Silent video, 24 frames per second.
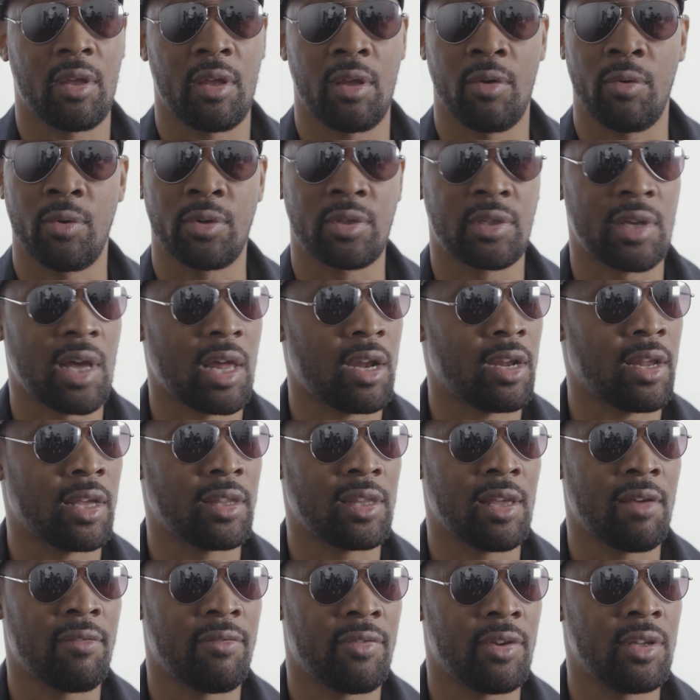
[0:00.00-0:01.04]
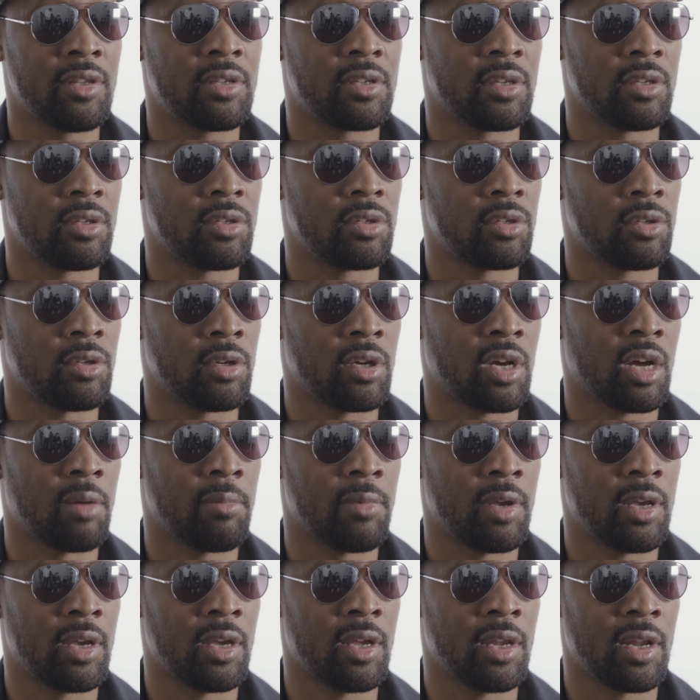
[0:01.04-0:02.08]
it was sounding like that vintage, you know what
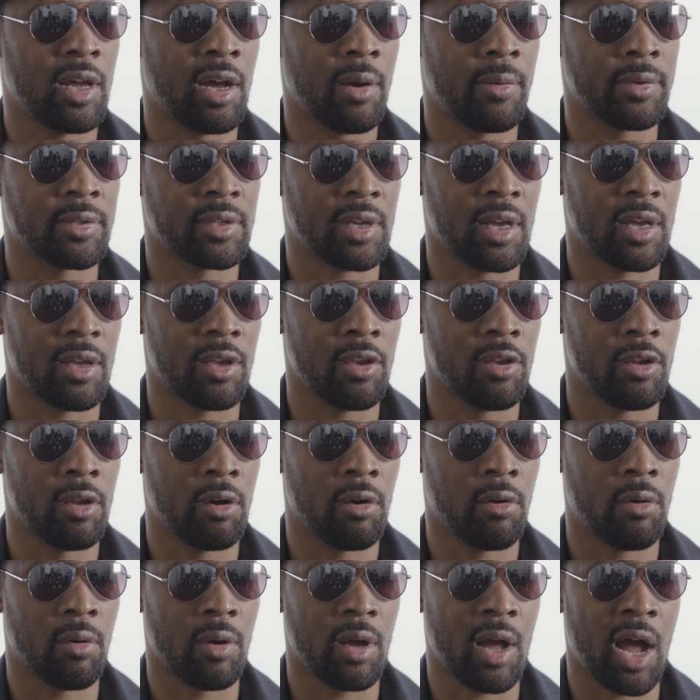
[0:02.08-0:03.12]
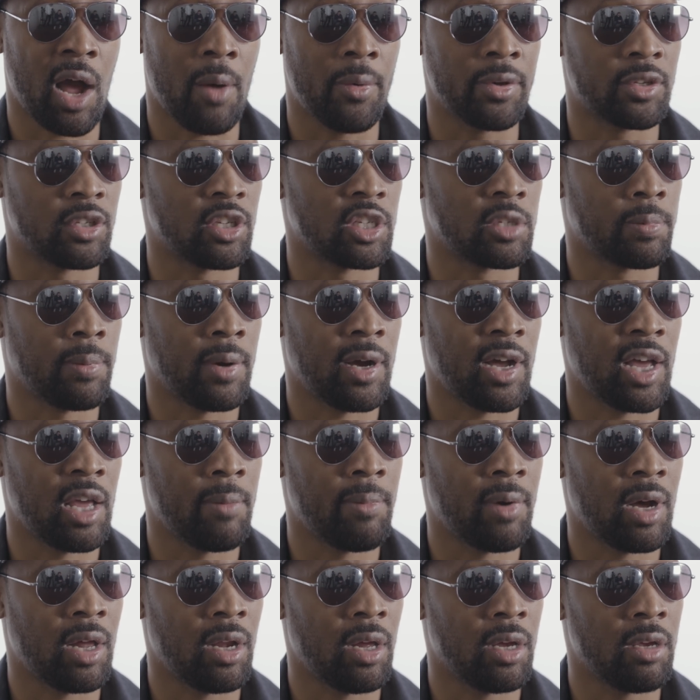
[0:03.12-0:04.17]
I mean? I was
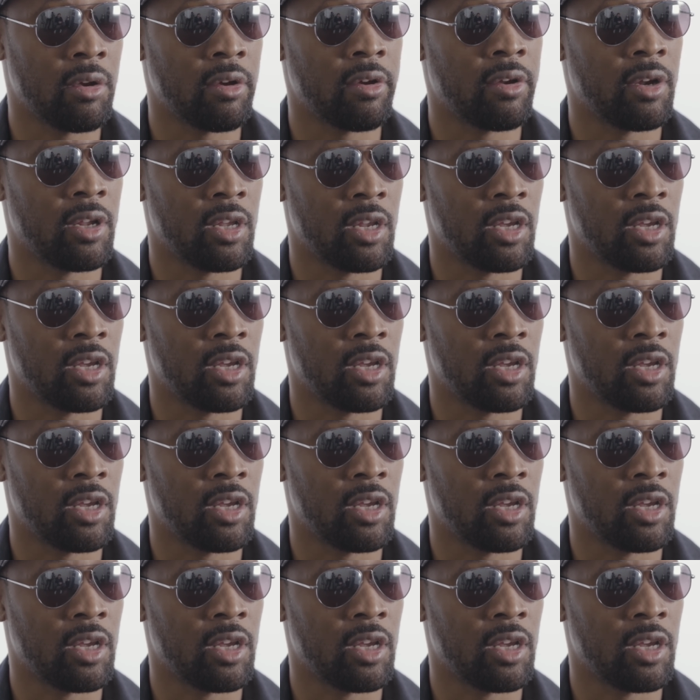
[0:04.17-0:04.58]
inspired by hearing